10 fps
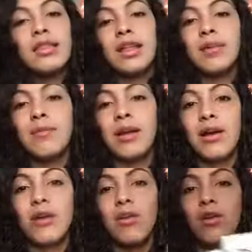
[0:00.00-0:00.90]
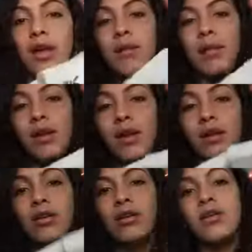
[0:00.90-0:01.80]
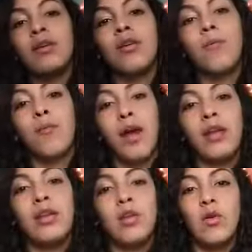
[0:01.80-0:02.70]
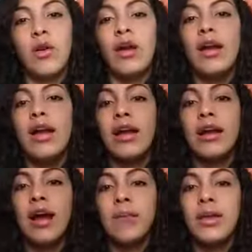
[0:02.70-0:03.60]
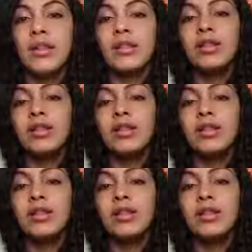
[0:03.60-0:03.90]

then my uncle and my aunt Brian and Laura got me